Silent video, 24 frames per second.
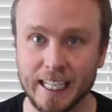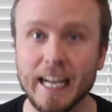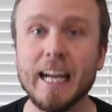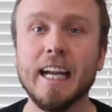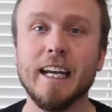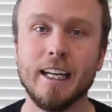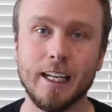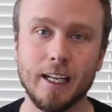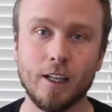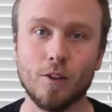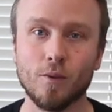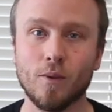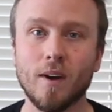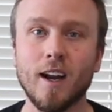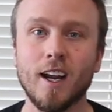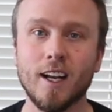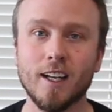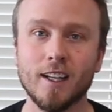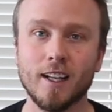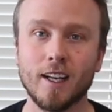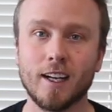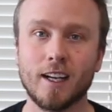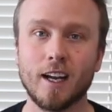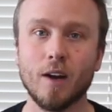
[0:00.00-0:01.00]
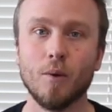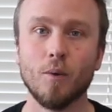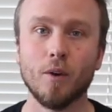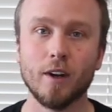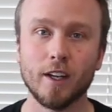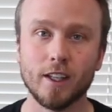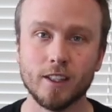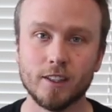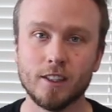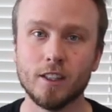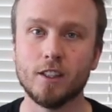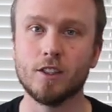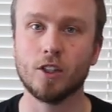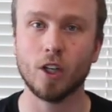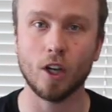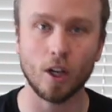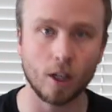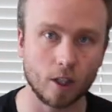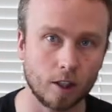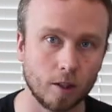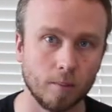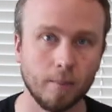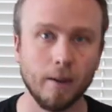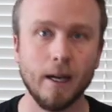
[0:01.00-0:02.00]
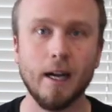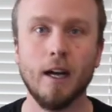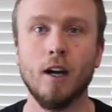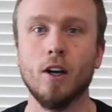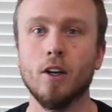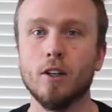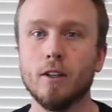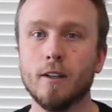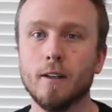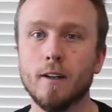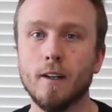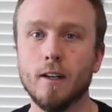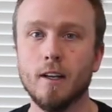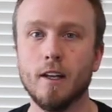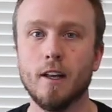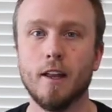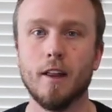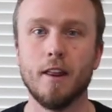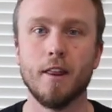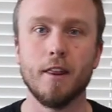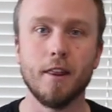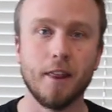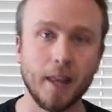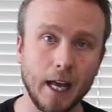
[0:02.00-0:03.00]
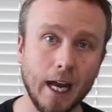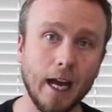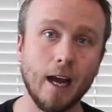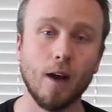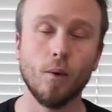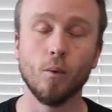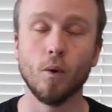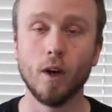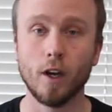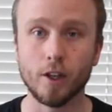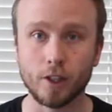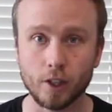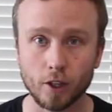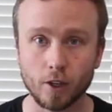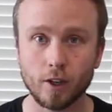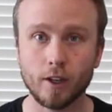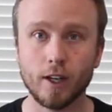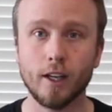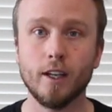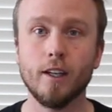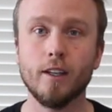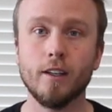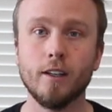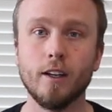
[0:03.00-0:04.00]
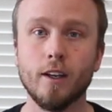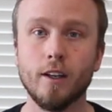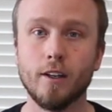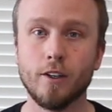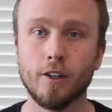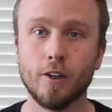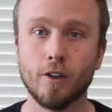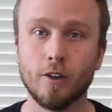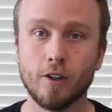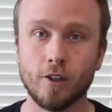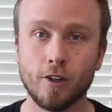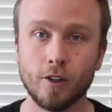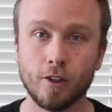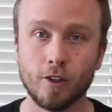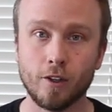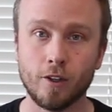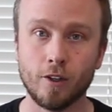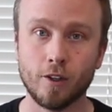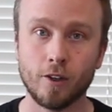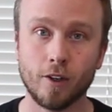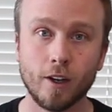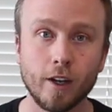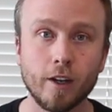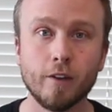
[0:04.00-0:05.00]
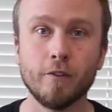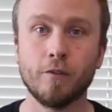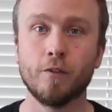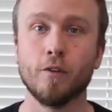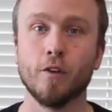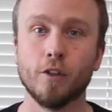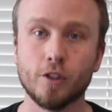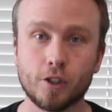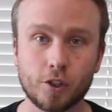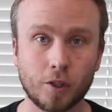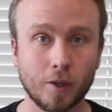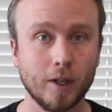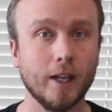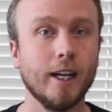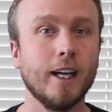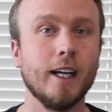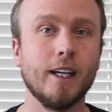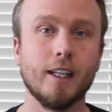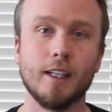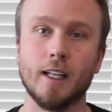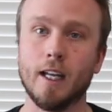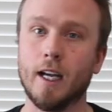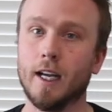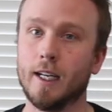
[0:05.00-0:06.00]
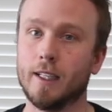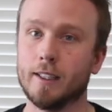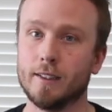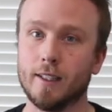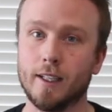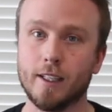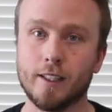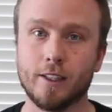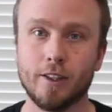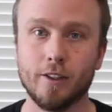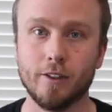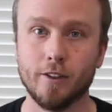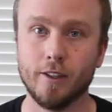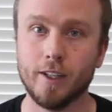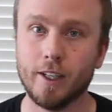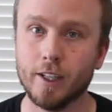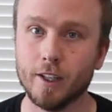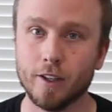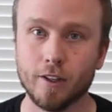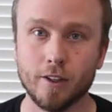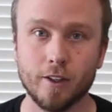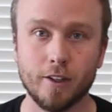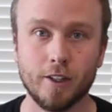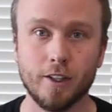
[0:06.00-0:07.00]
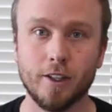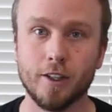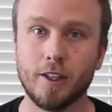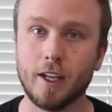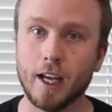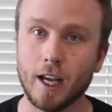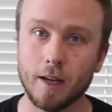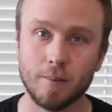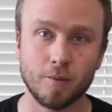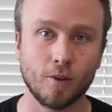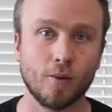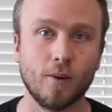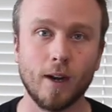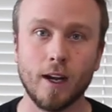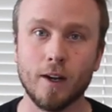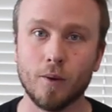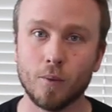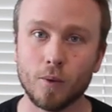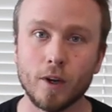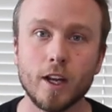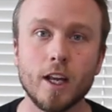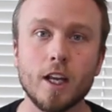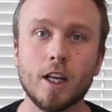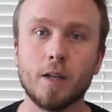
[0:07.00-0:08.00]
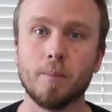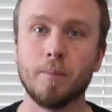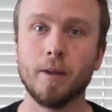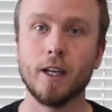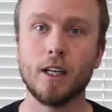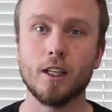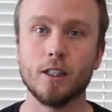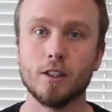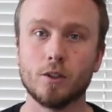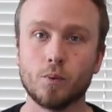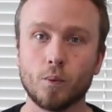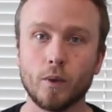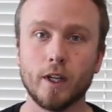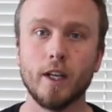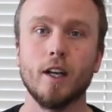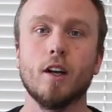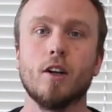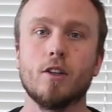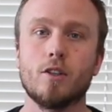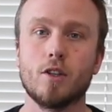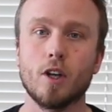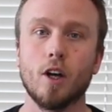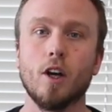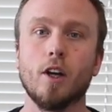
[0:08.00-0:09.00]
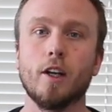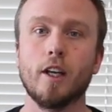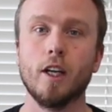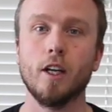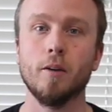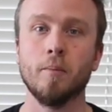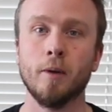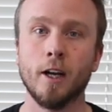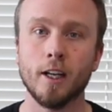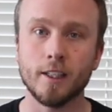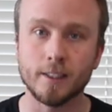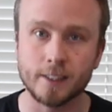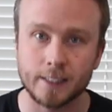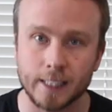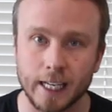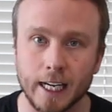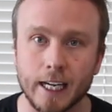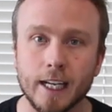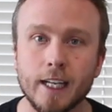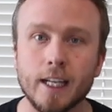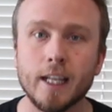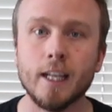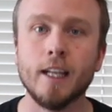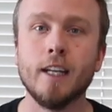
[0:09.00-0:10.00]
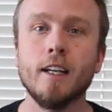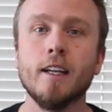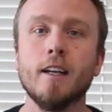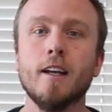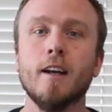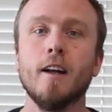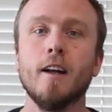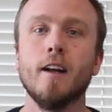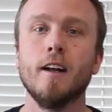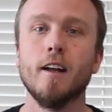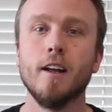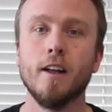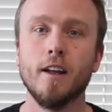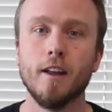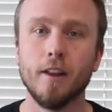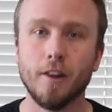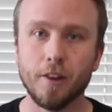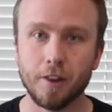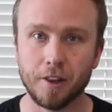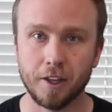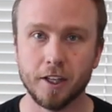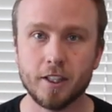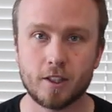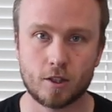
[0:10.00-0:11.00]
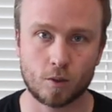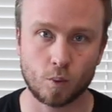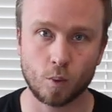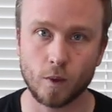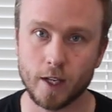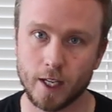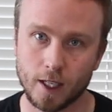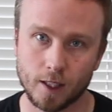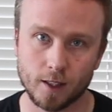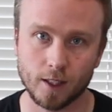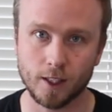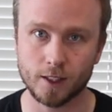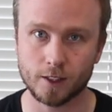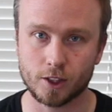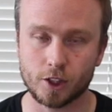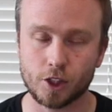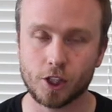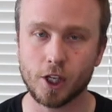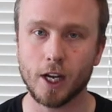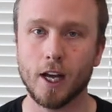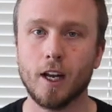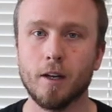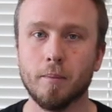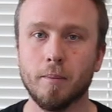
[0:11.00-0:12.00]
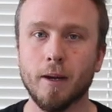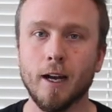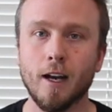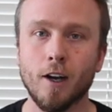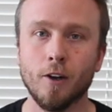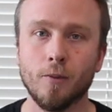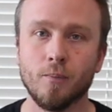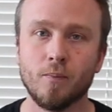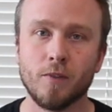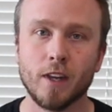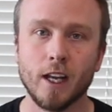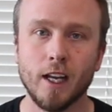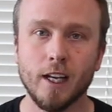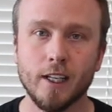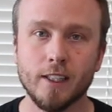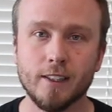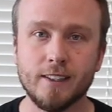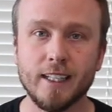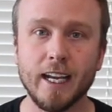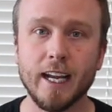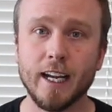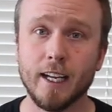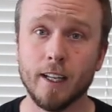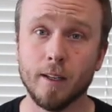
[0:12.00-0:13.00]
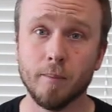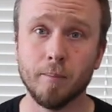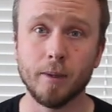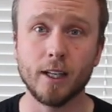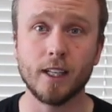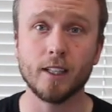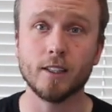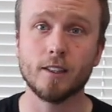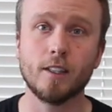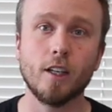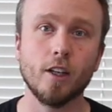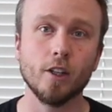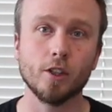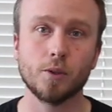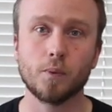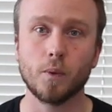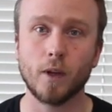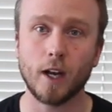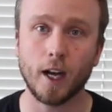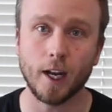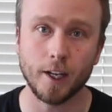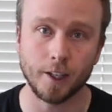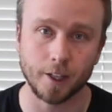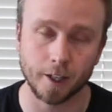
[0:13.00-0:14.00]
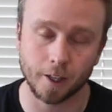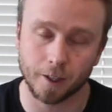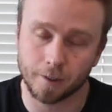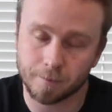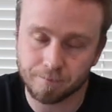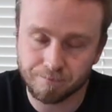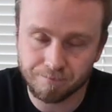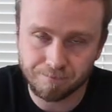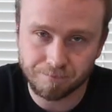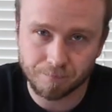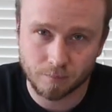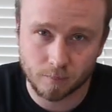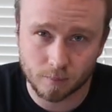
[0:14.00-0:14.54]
dating, right? Like, I wanted to talk about that. Well, you're in for a treat. Like you're here, you came the right week because we are talking about dating this week. Let's chat about dating, because here's what I know,